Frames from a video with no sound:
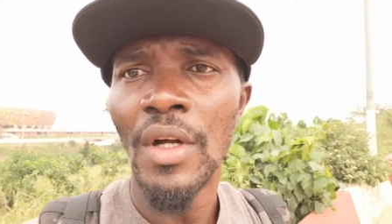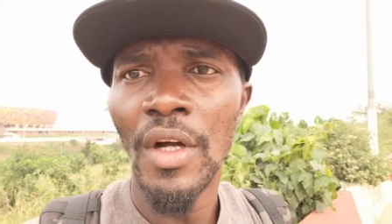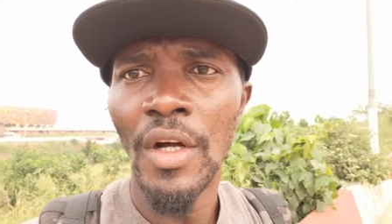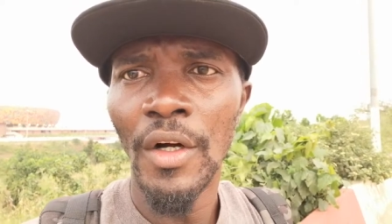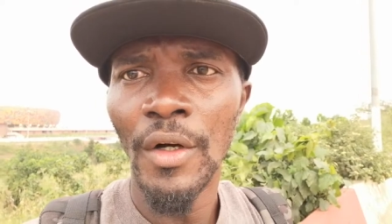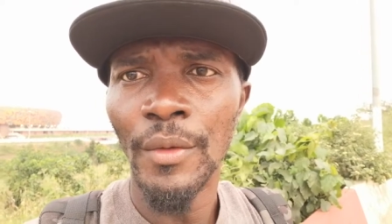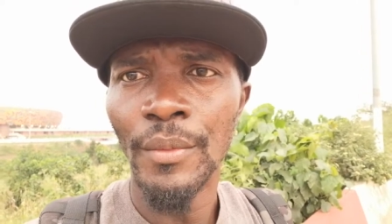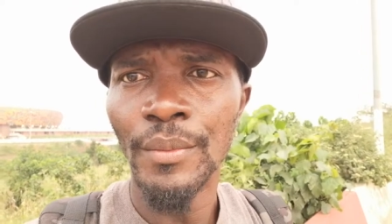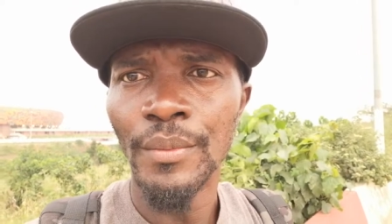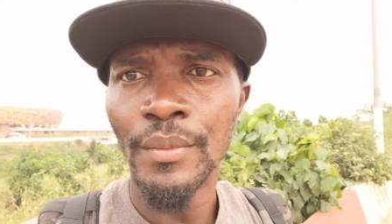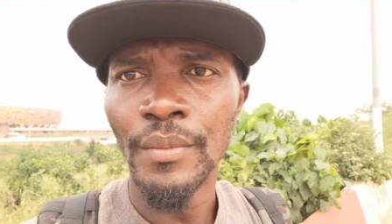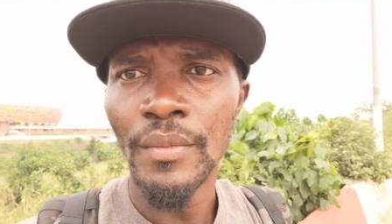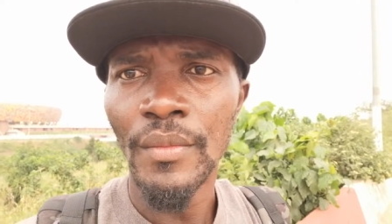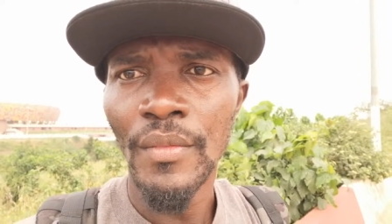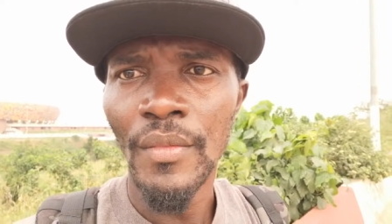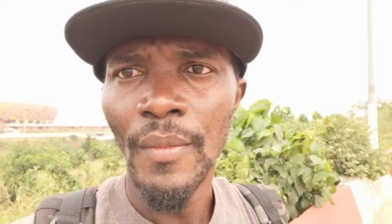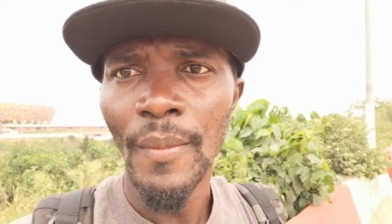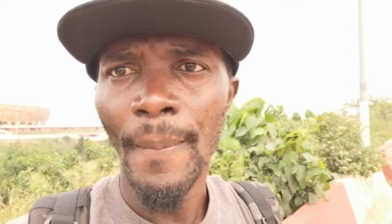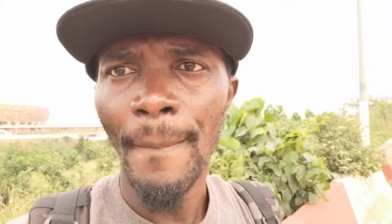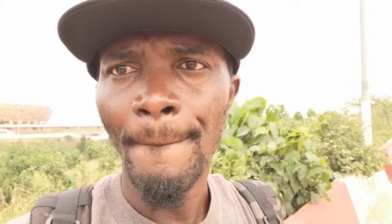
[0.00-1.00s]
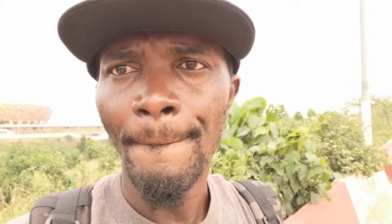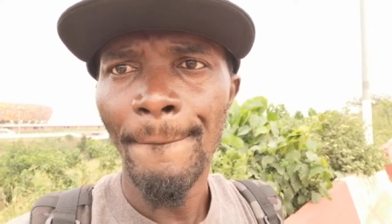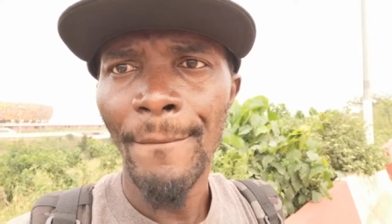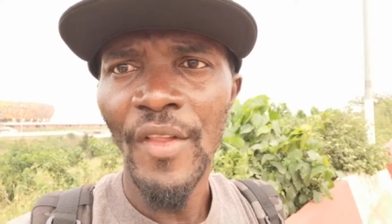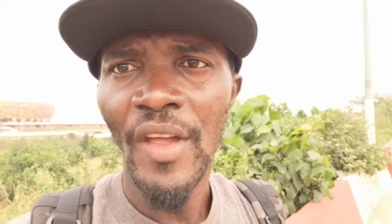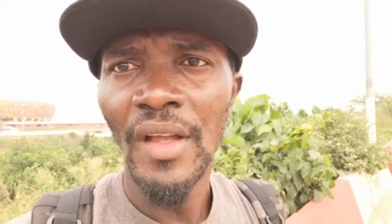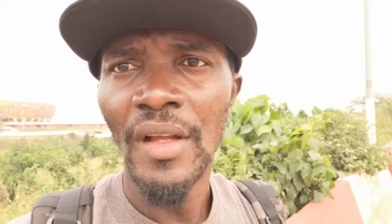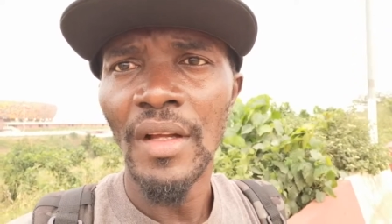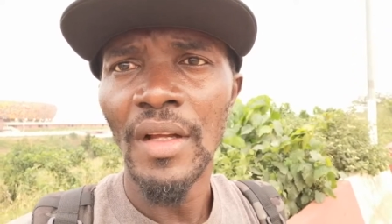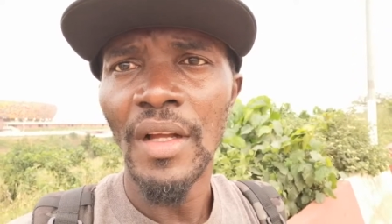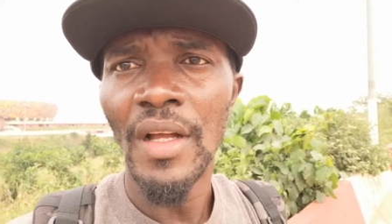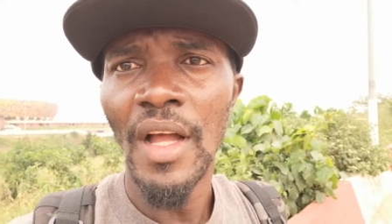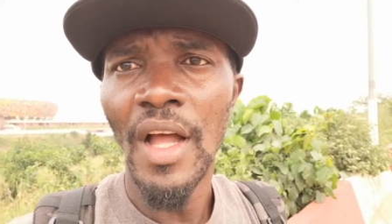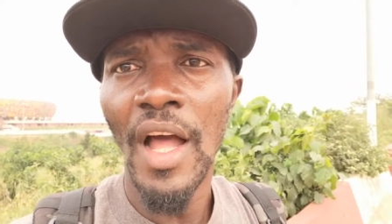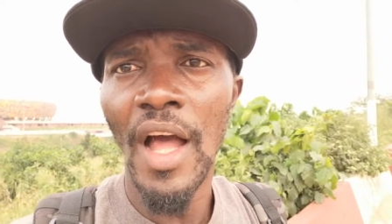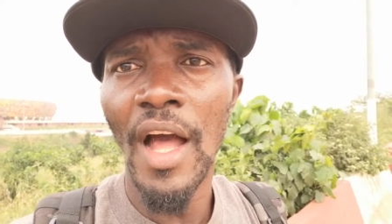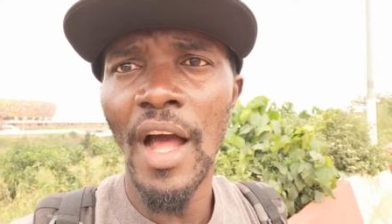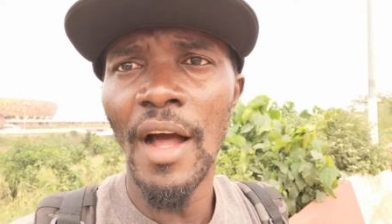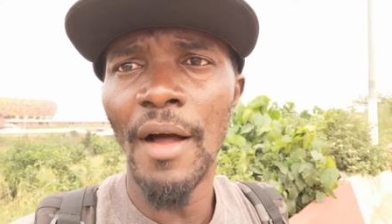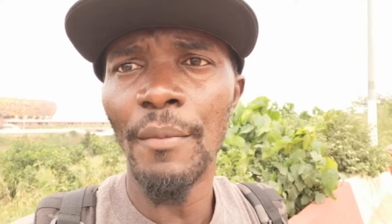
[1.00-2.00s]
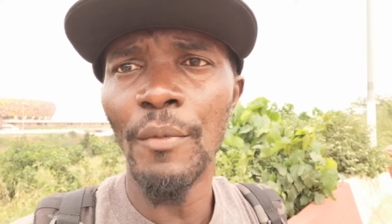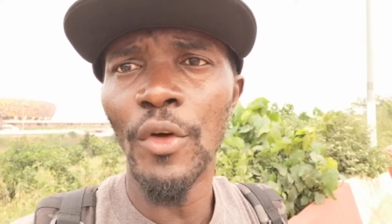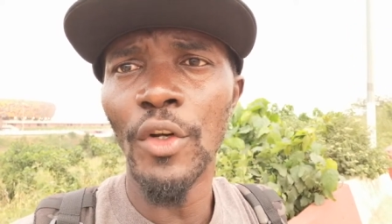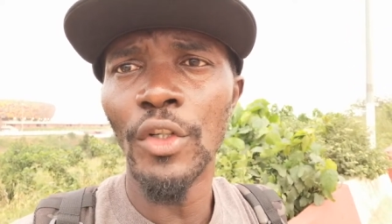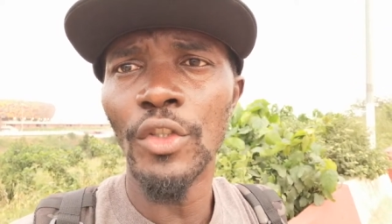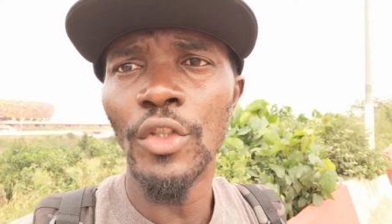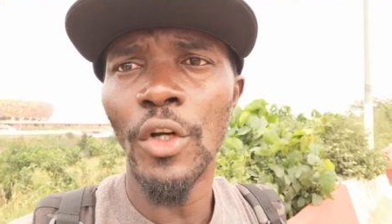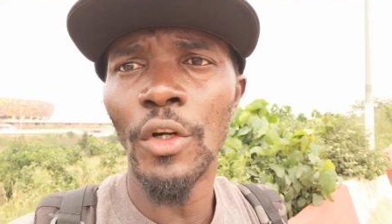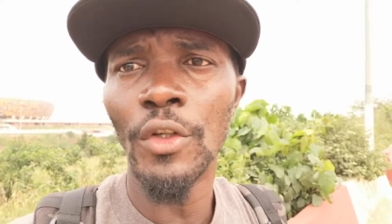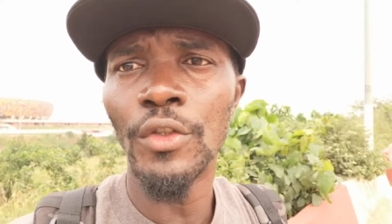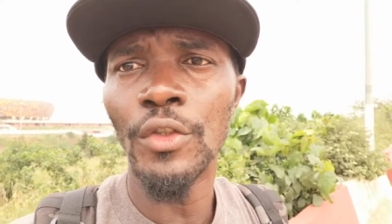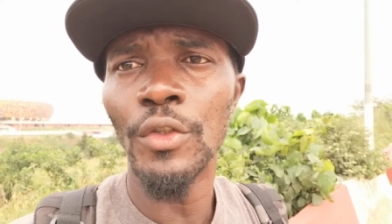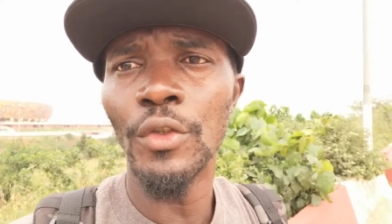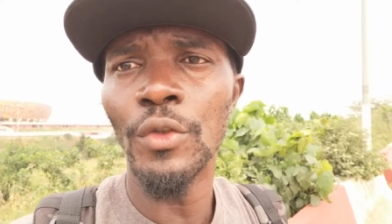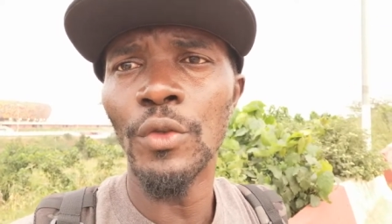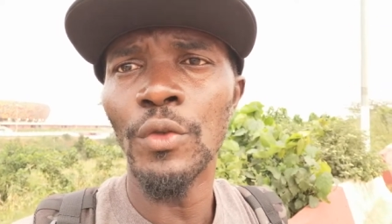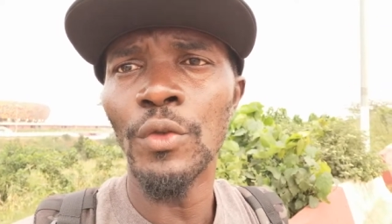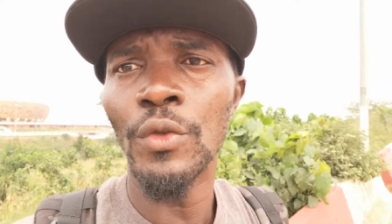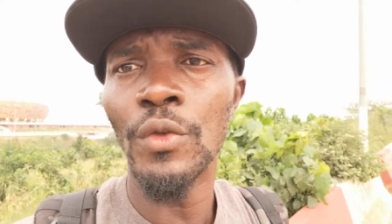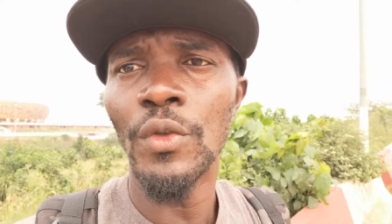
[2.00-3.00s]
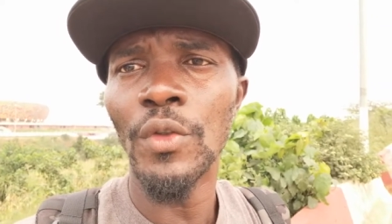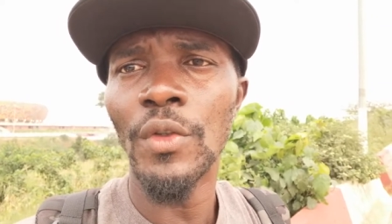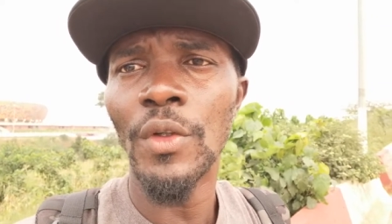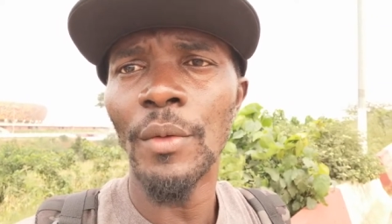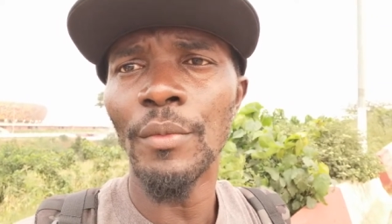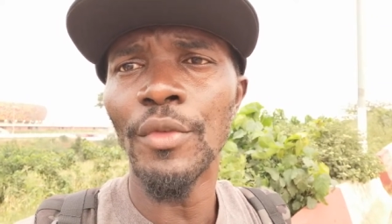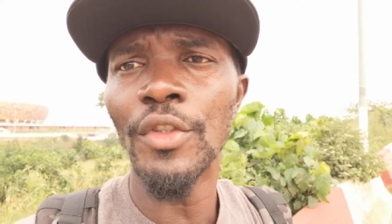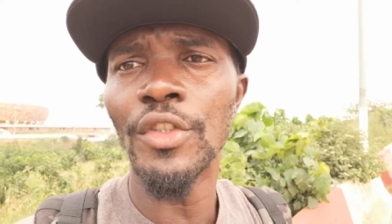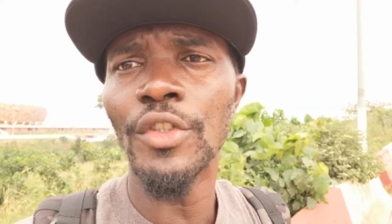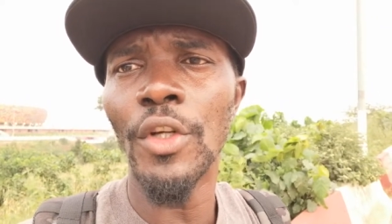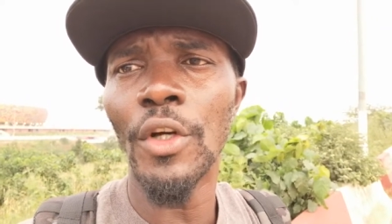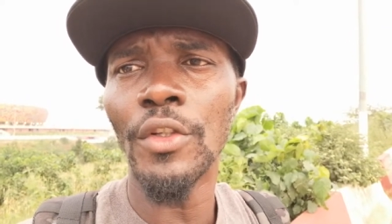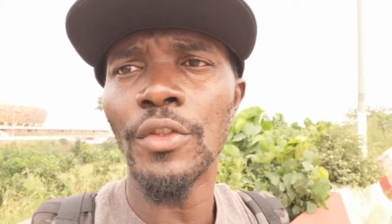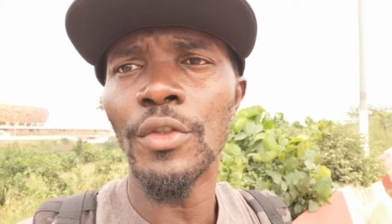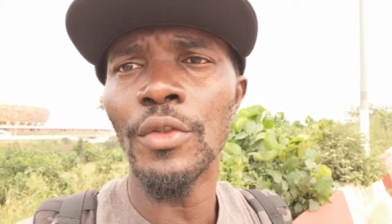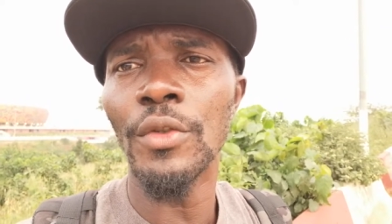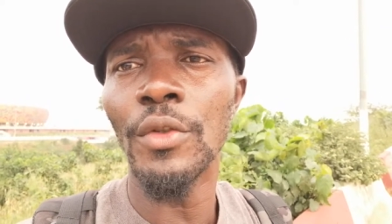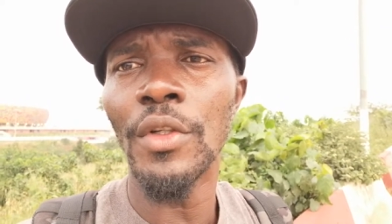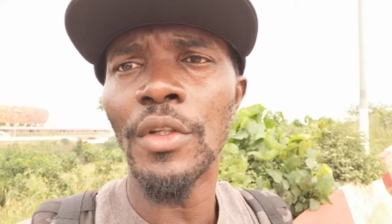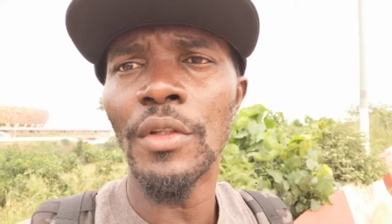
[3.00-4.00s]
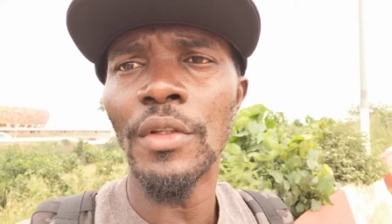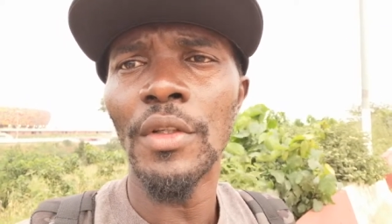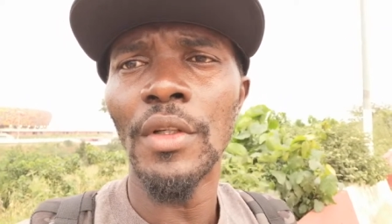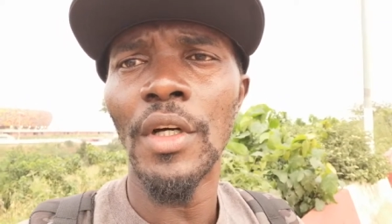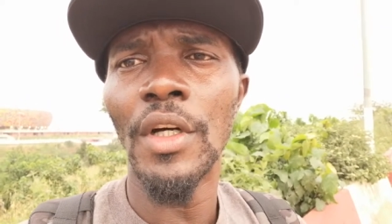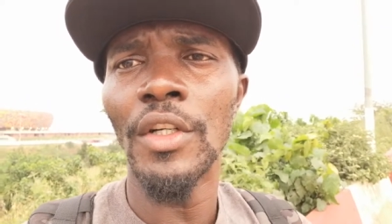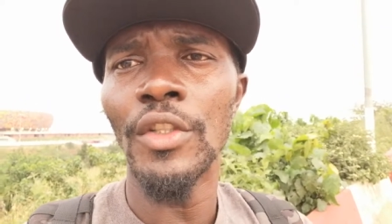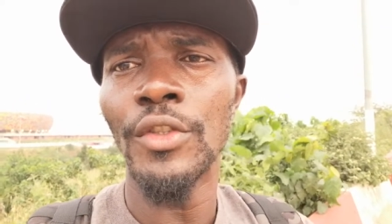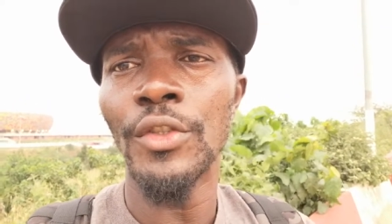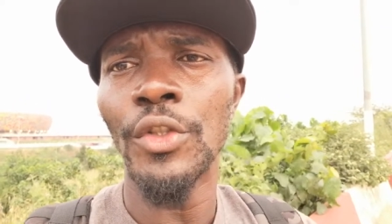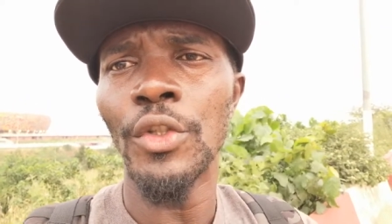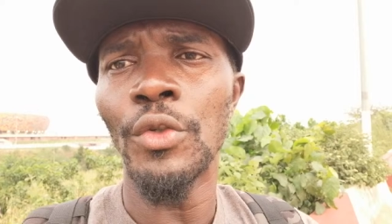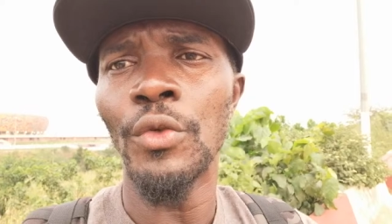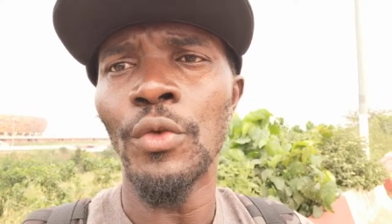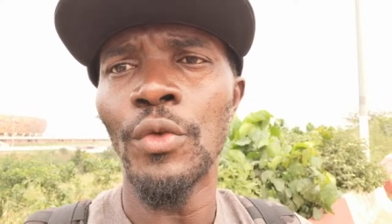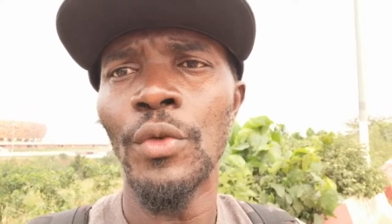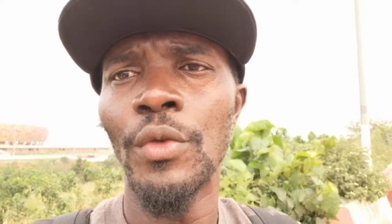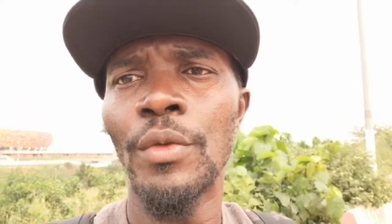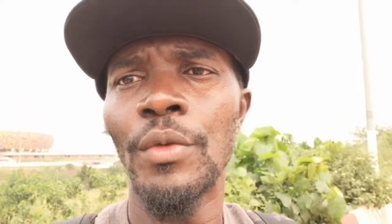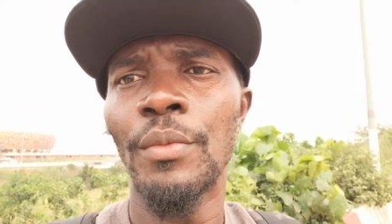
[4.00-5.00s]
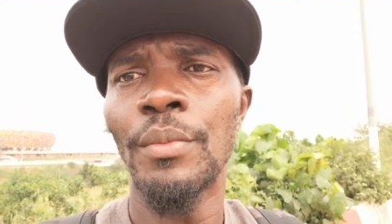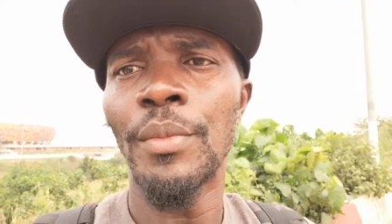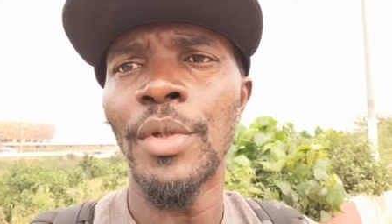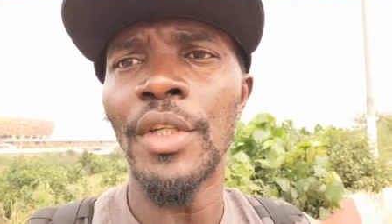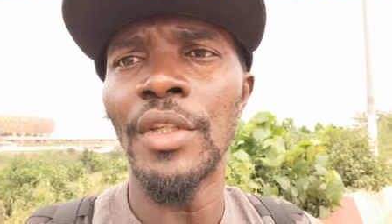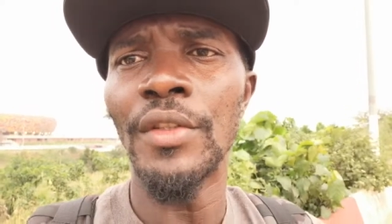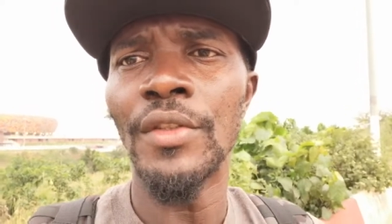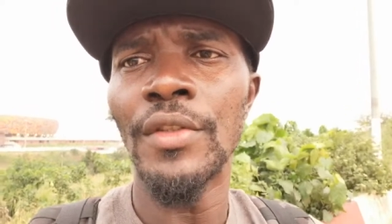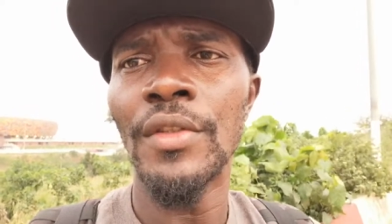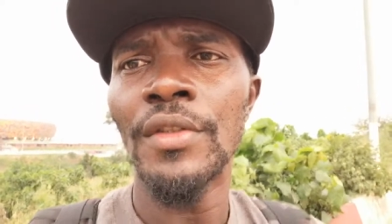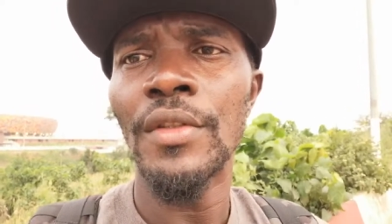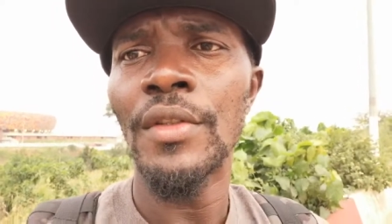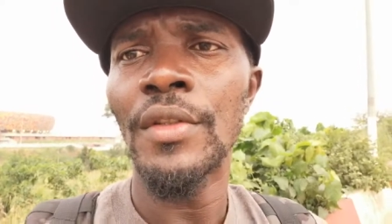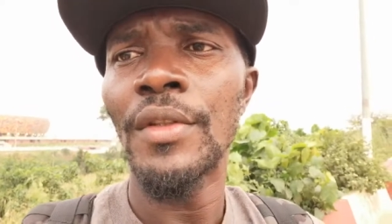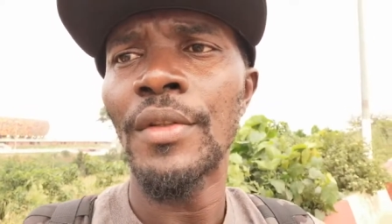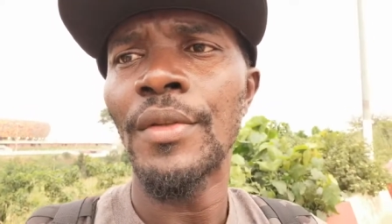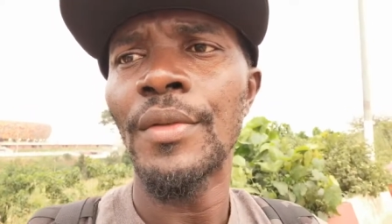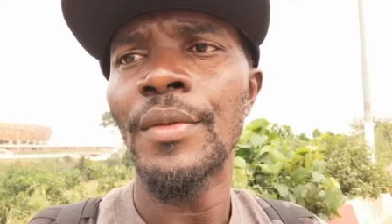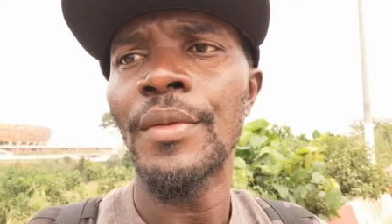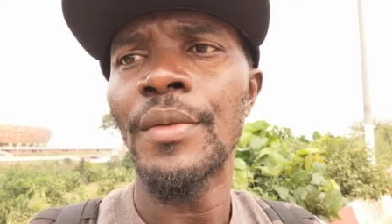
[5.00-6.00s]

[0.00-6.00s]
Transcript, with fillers: um, I'm gonna talk to you. I'm gonna talk to you uh, soon. Peace.